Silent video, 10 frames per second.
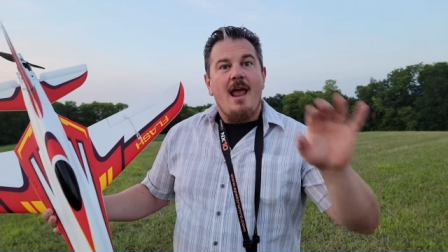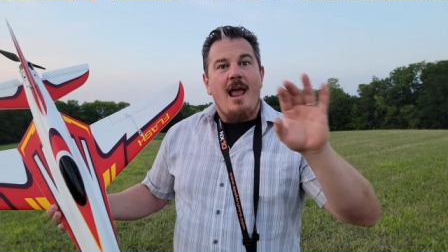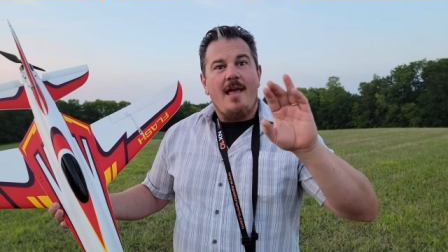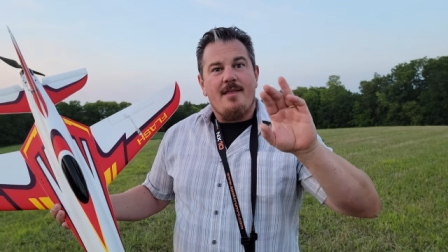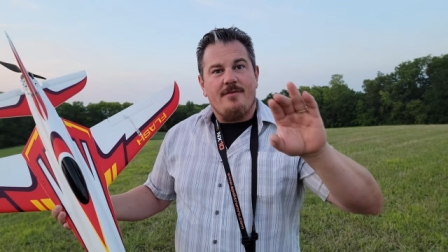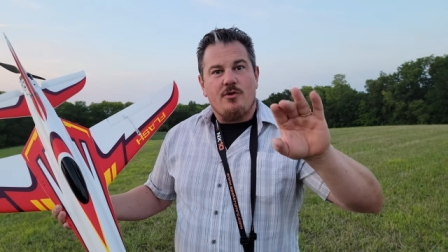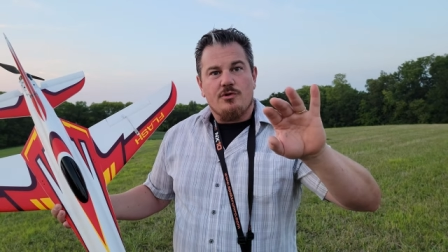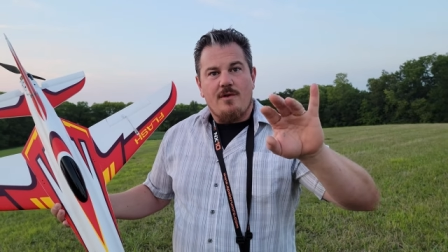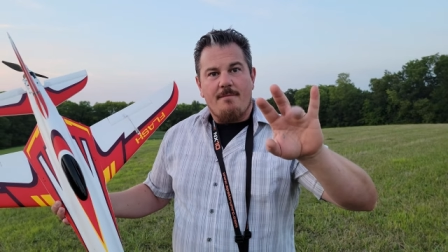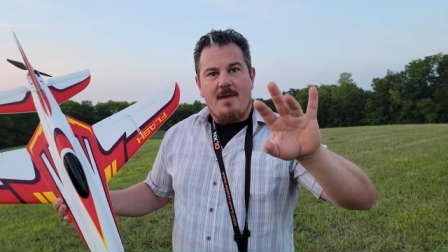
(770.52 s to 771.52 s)
and then of
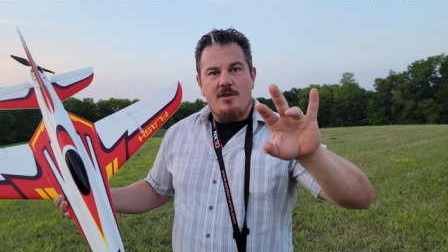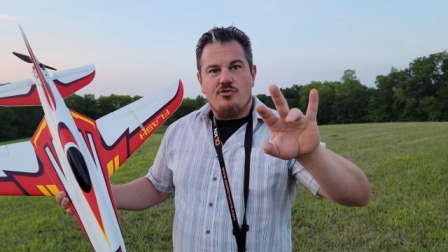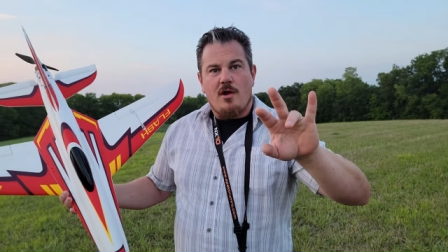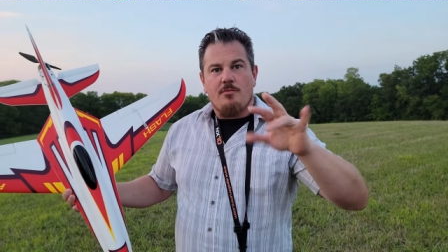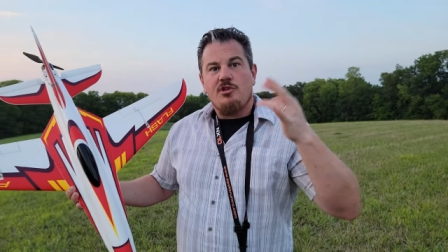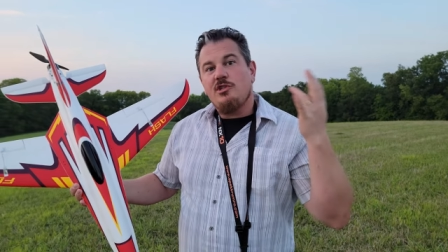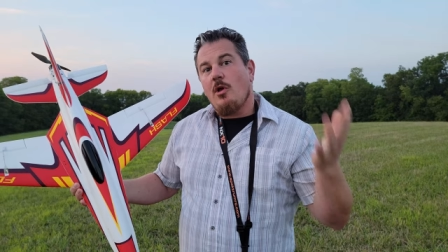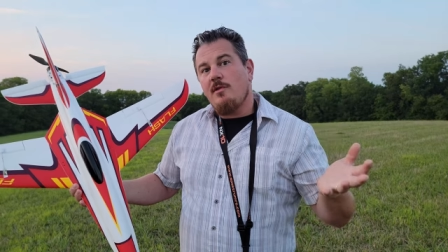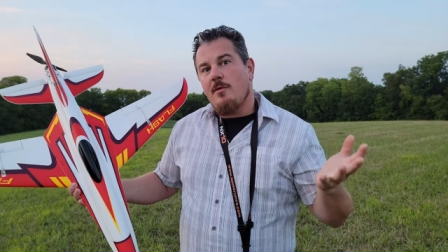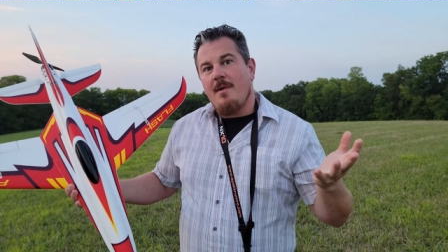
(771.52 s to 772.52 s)
course we have Patreon, which is
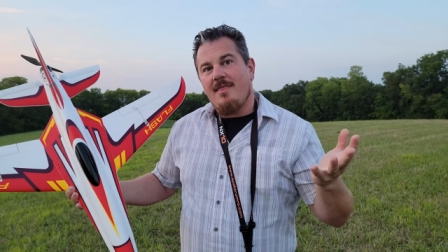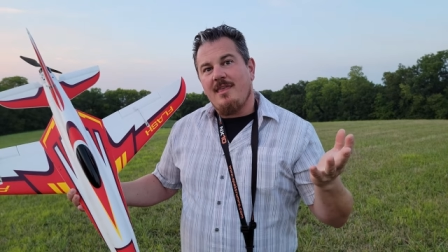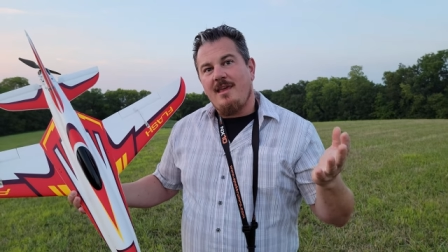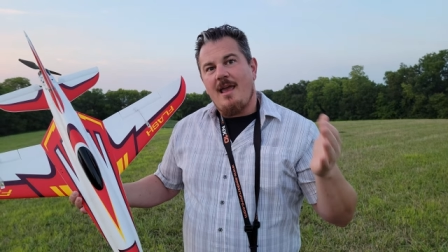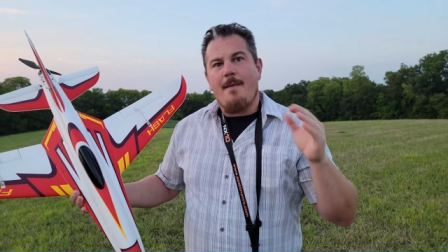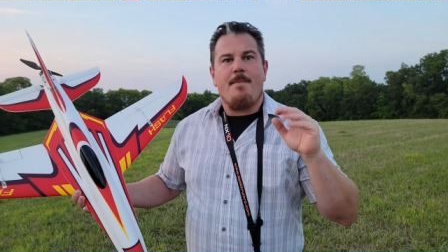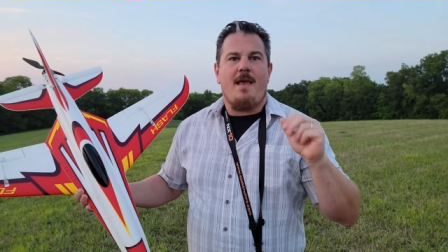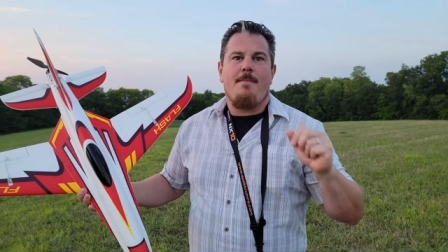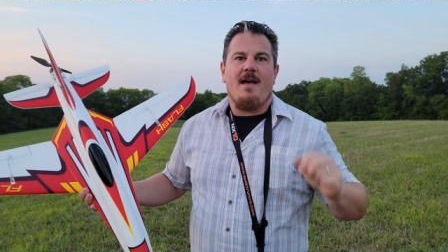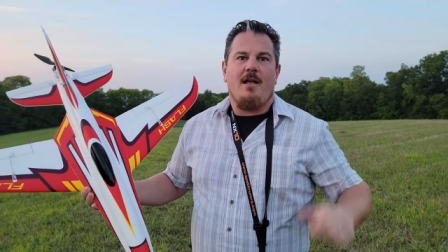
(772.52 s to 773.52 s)
also monthly, and
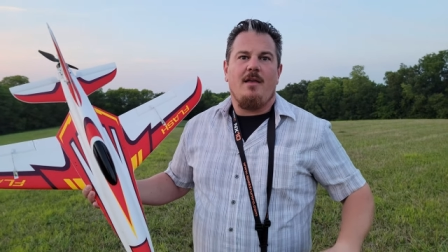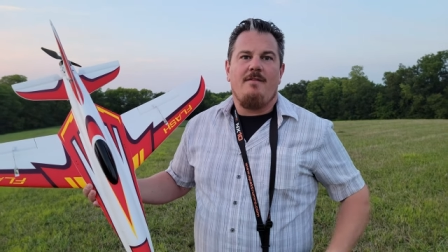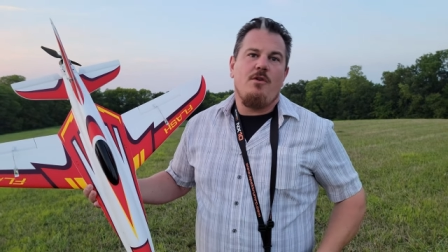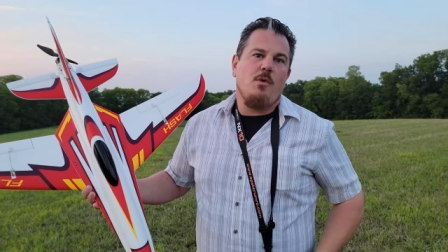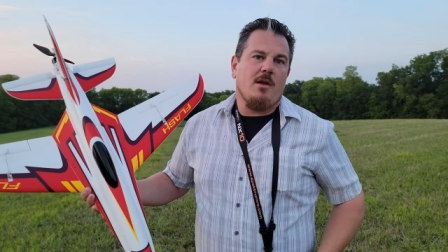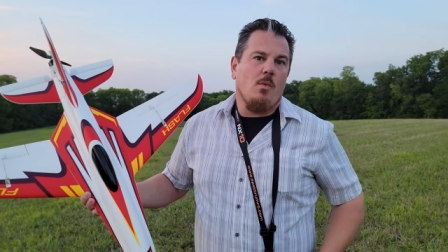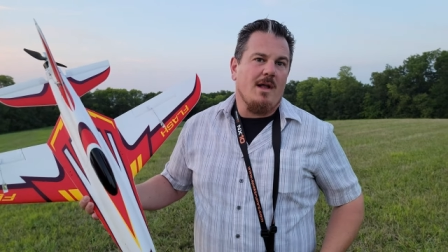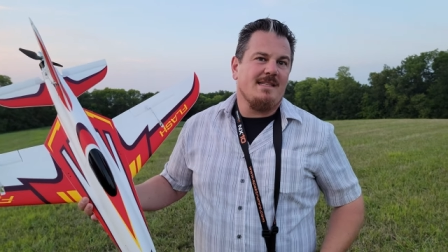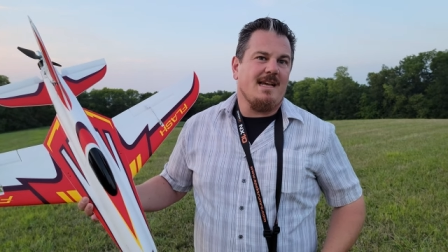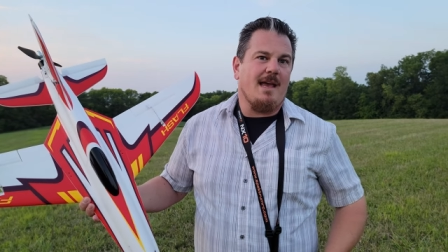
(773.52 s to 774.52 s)
PayPal if you want a
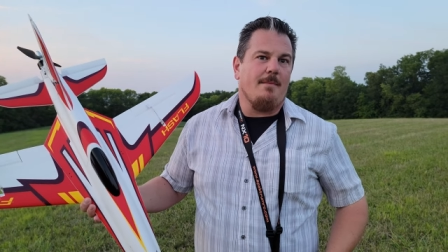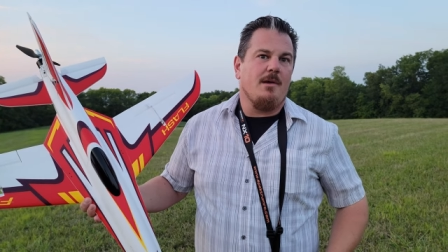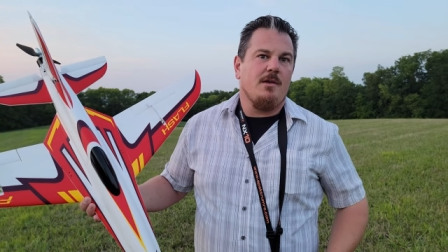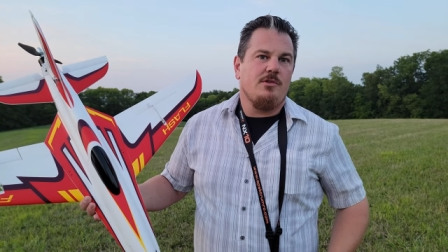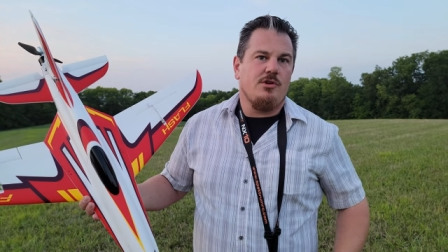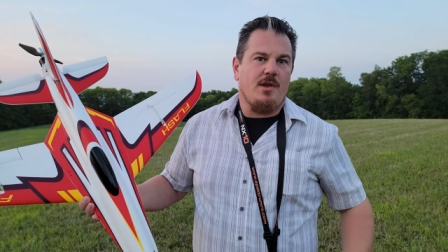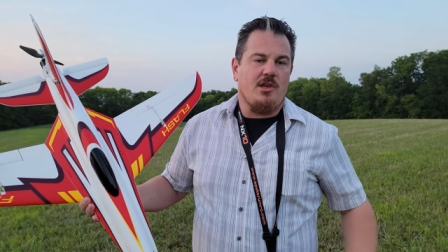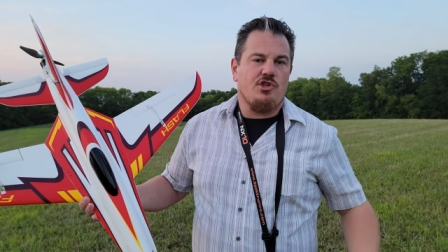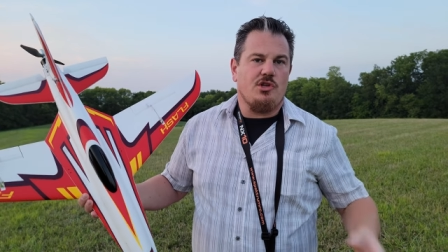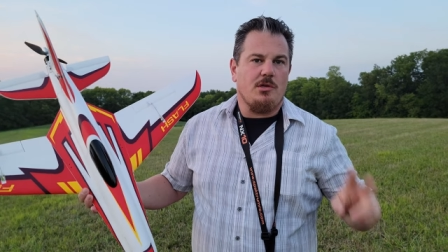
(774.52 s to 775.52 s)
one-time
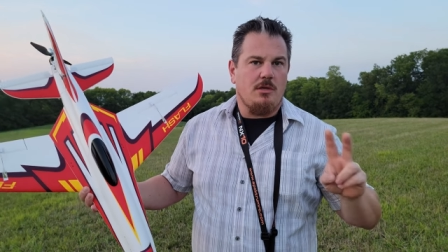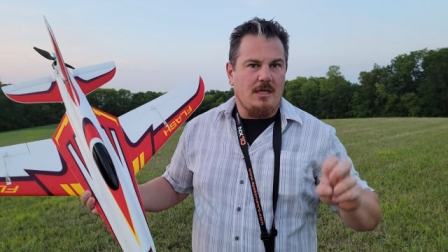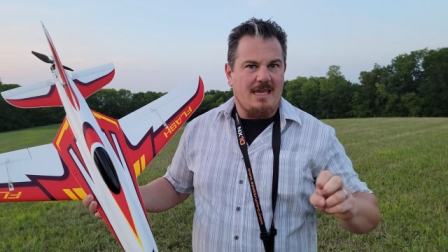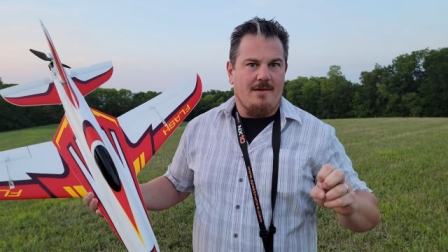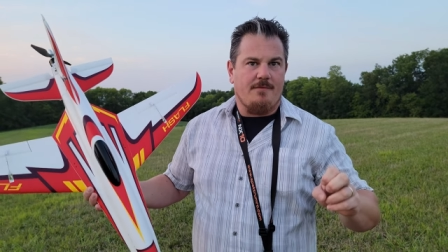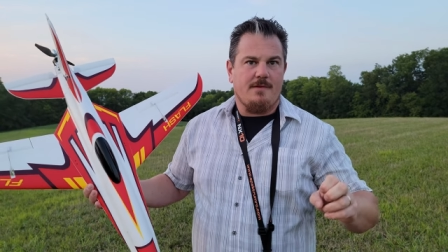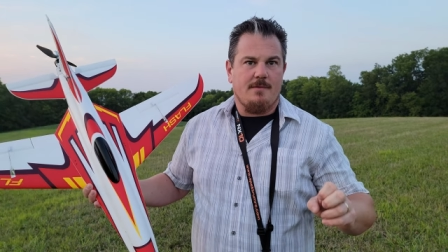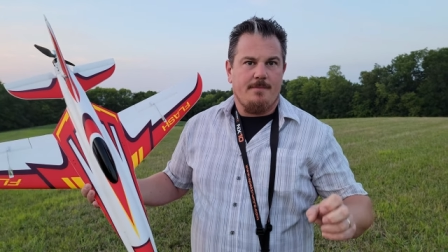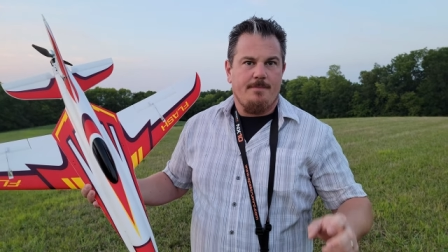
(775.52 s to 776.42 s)
donation gift.